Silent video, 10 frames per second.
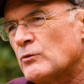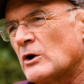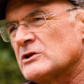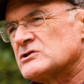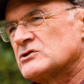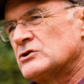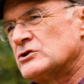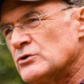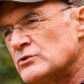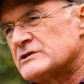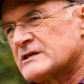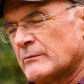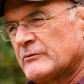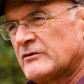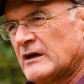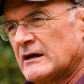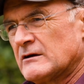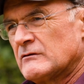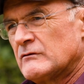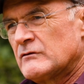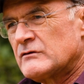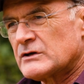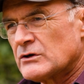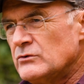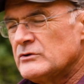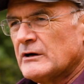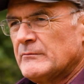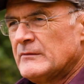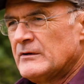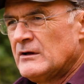wants to do something through them.